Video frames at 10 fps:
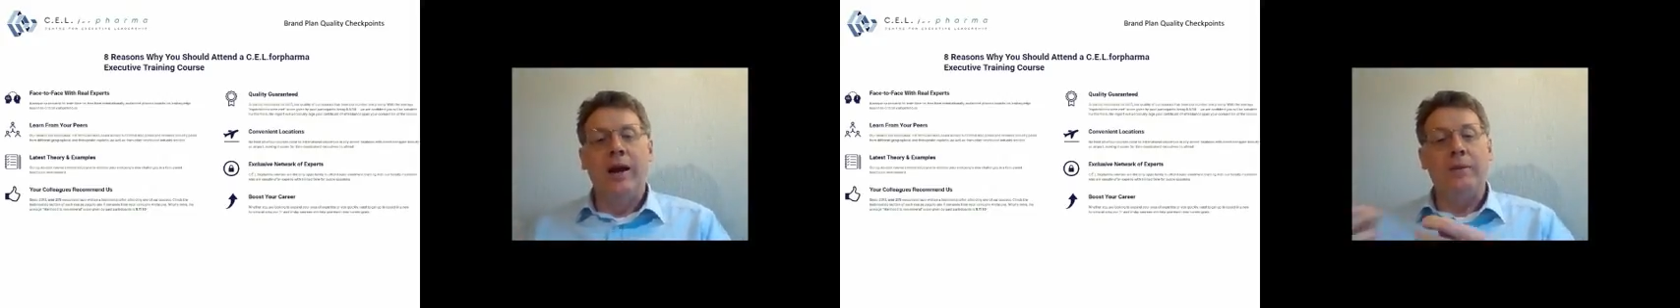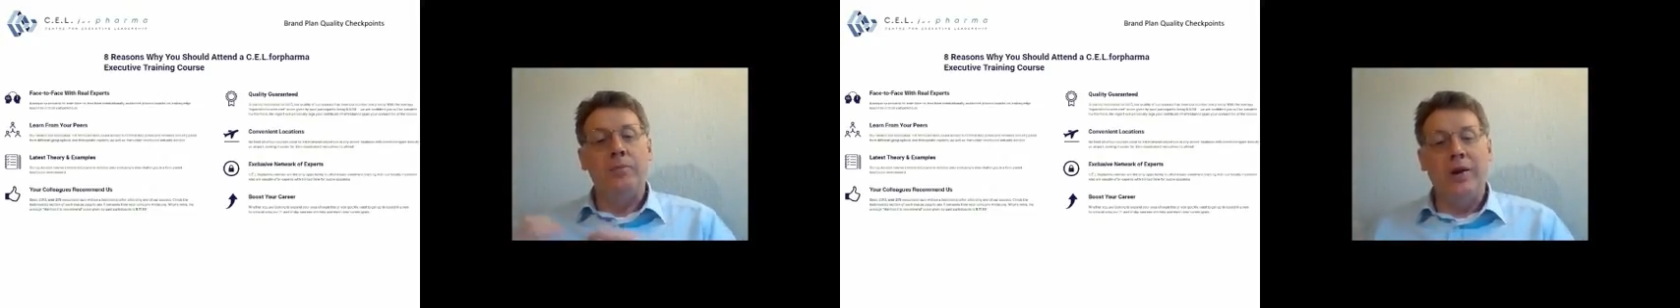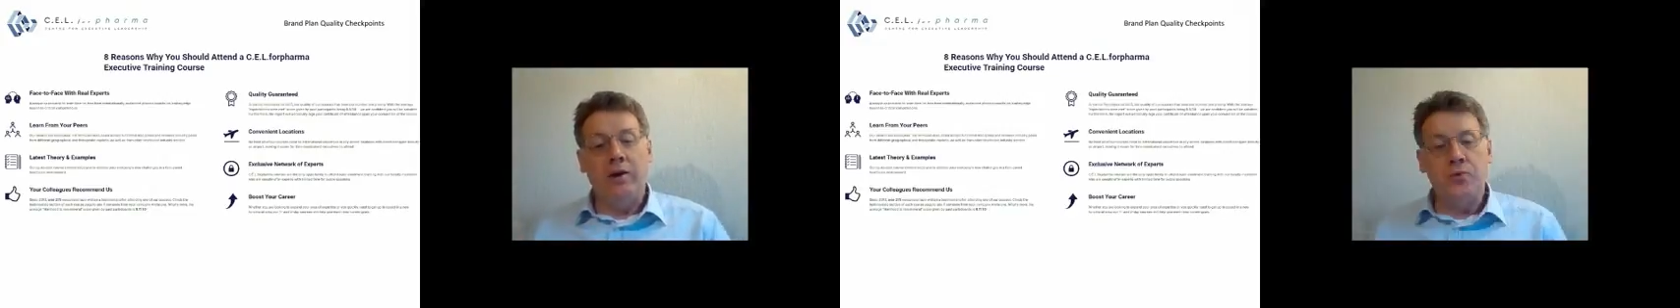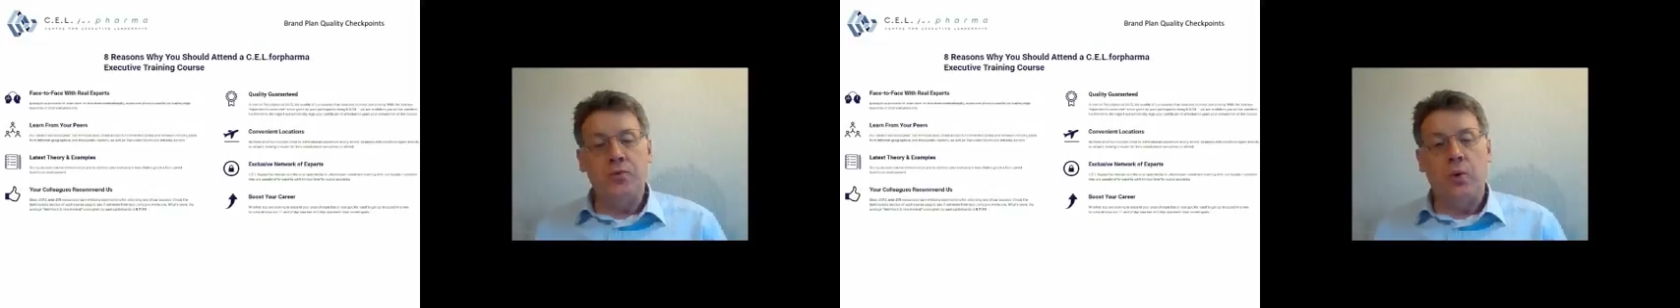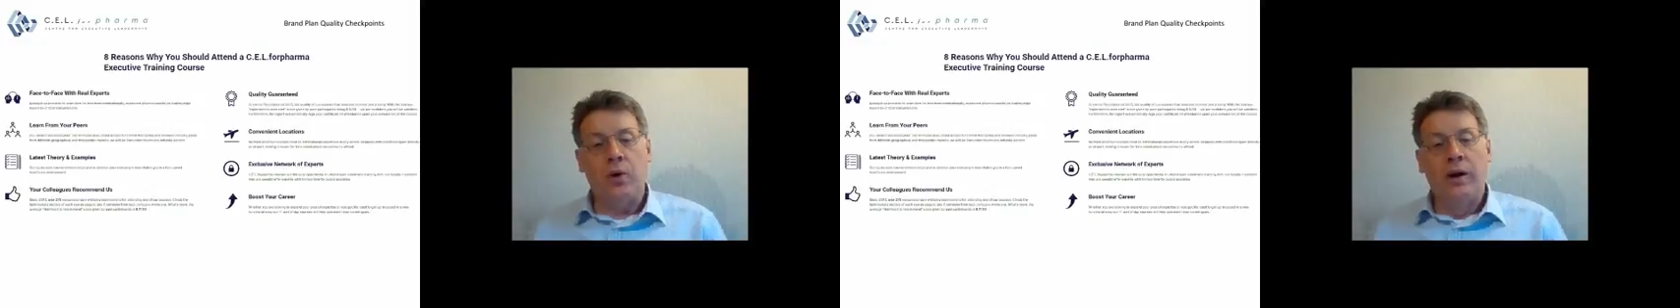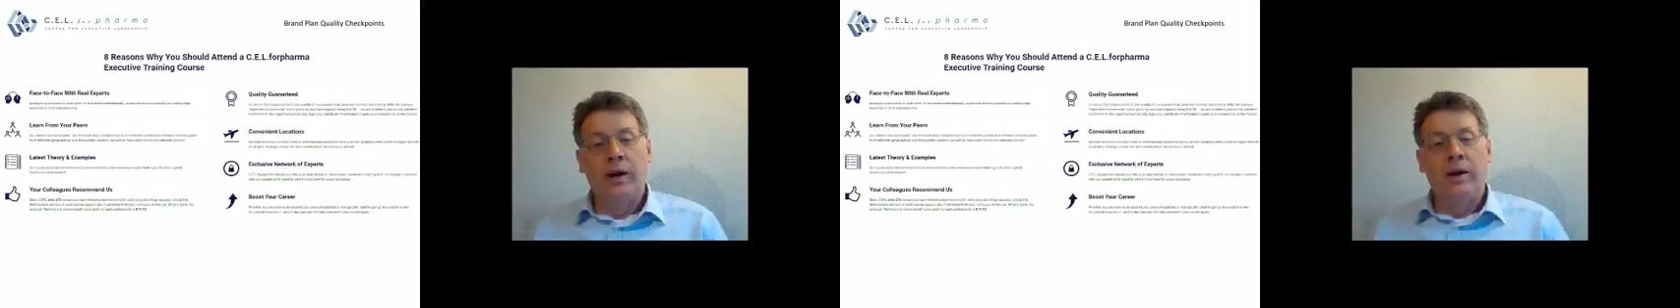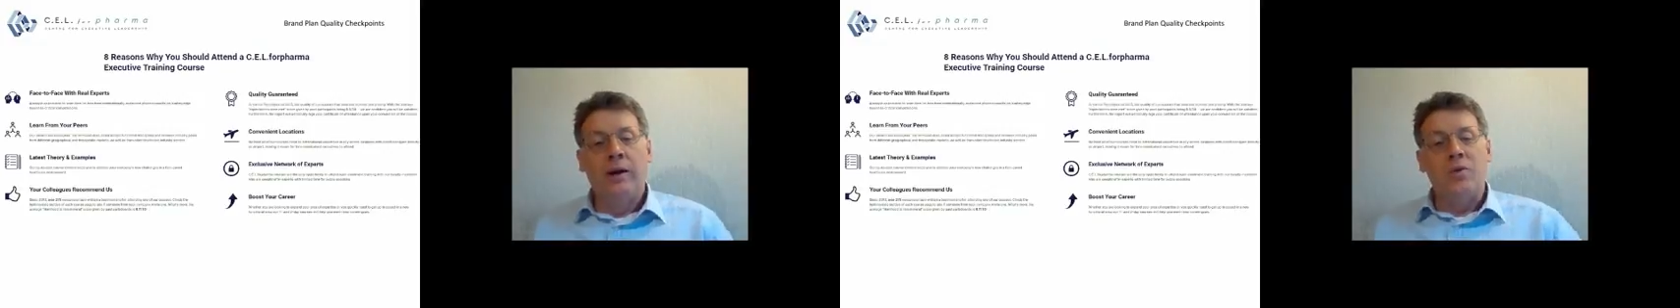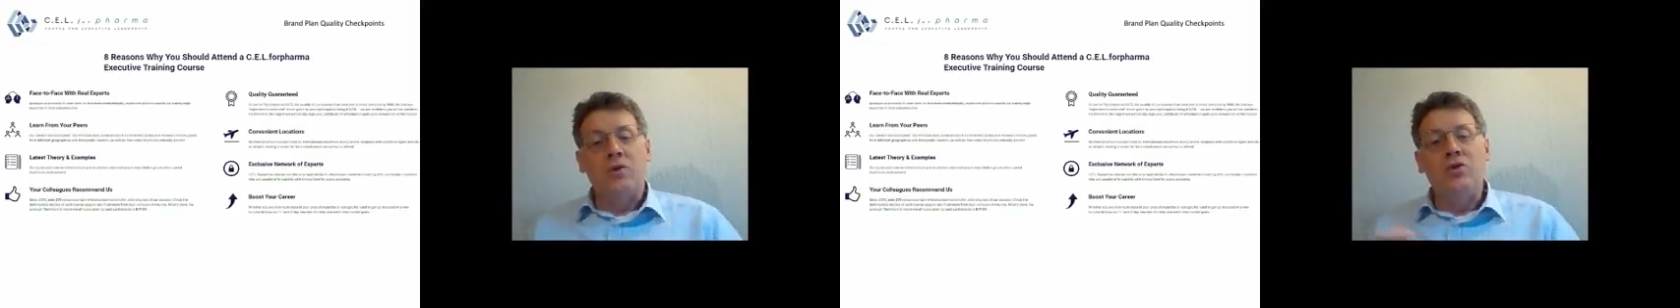And therefore,
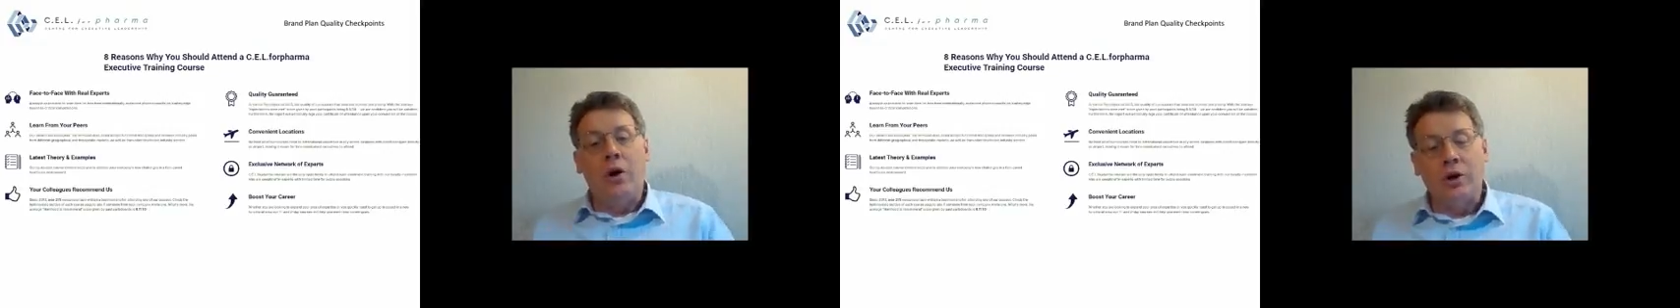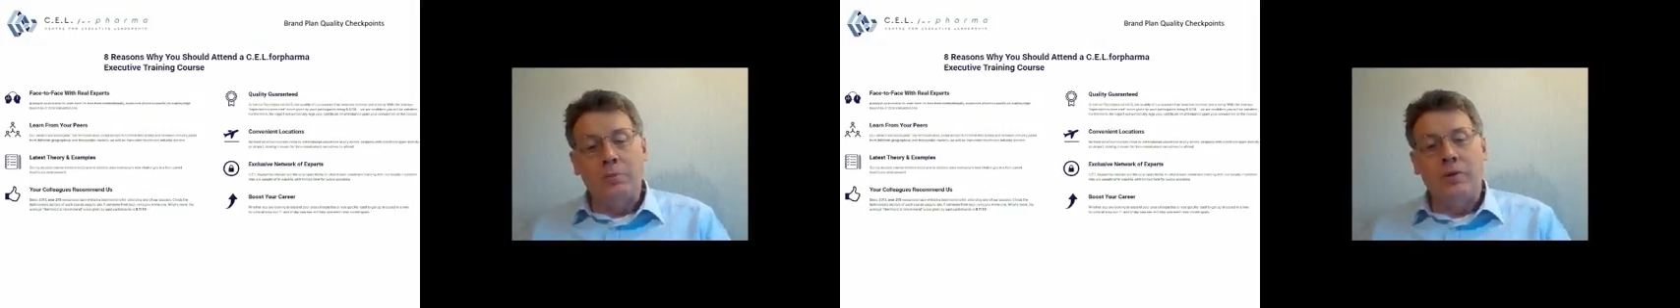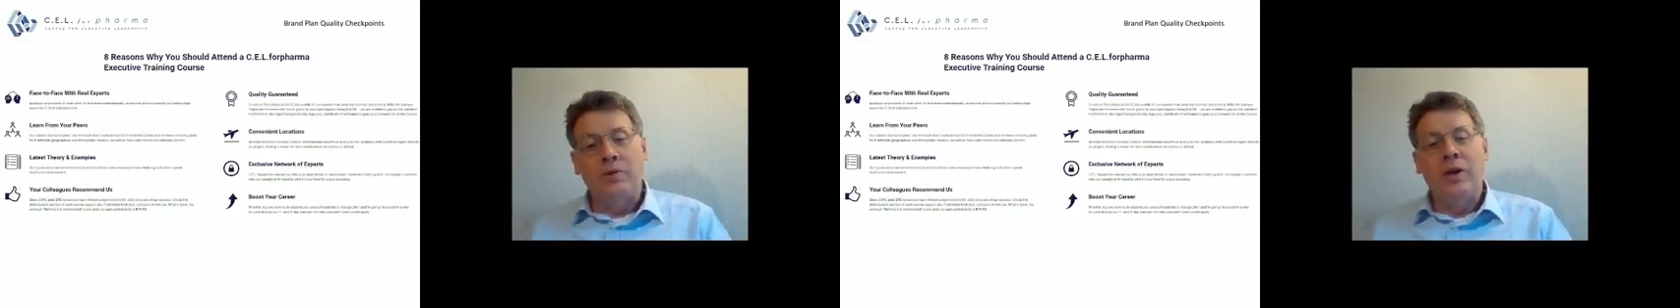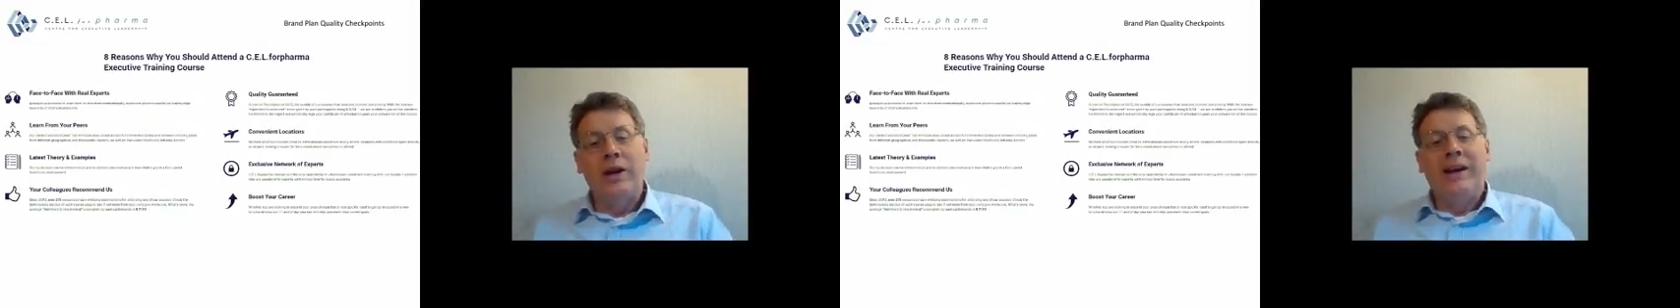the document